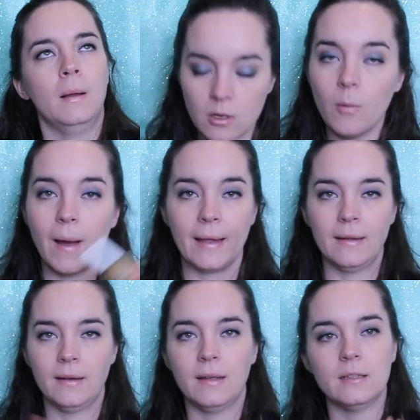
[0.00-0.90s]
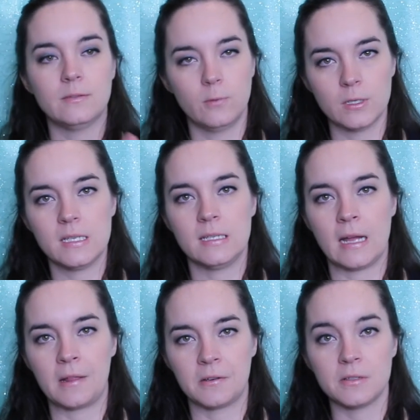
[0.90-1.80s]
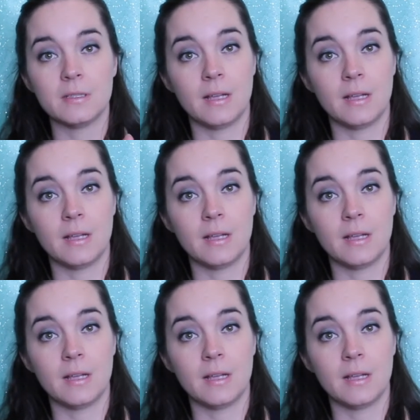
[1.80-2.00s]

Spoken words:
Go buy it. It's $14.